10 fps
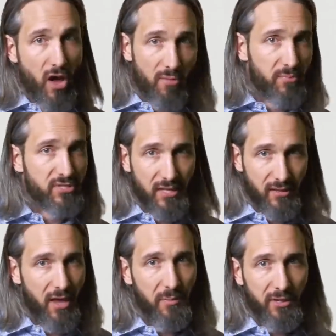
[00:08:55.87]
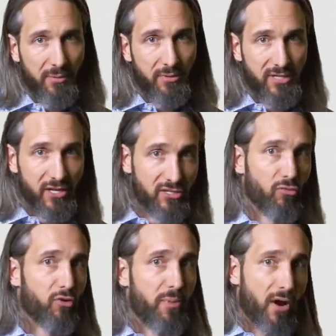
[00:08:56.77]
100% liability
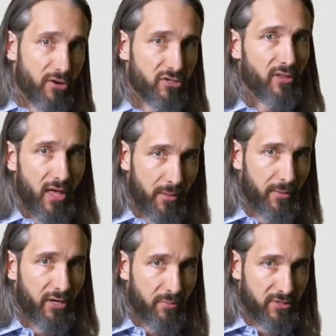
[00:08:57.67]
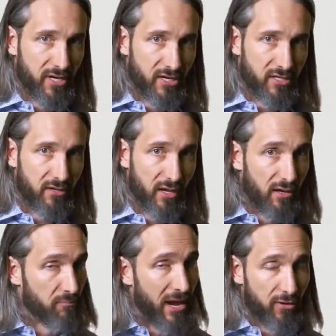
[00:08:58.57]
protection or partial liability protection
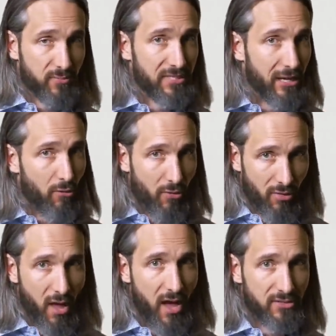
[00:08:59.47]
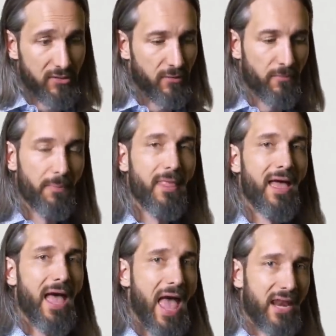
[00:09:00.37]
in bankruptcy or lawsuit.
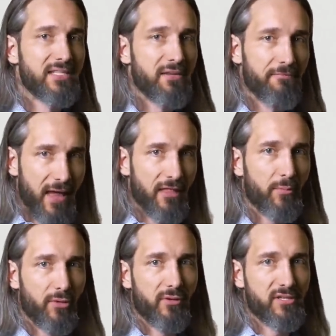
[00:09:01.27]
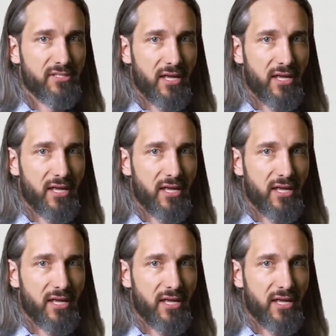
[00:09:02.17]
And it's available or